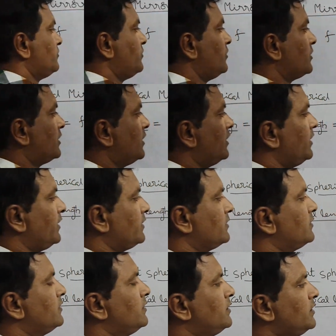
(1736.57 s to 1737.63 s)
focal
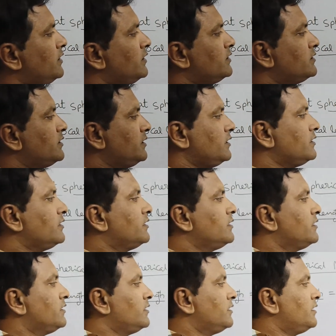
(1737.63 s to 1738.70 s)
length. See,
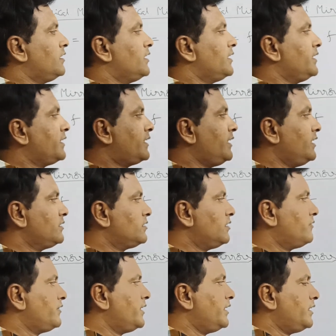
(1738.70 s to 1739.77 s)
in case
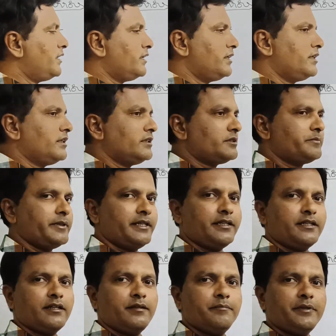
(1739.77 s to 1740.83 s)
of a
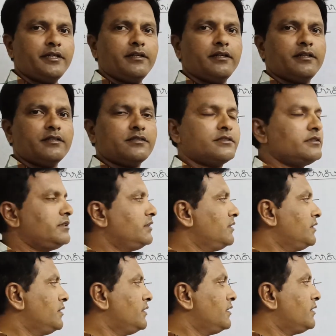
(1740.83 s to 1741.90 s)
spherical mirrors,
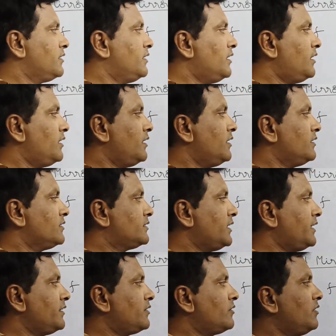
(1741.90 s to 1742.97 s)
the
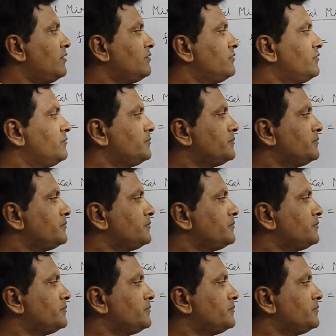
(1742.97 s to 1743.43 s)
center of,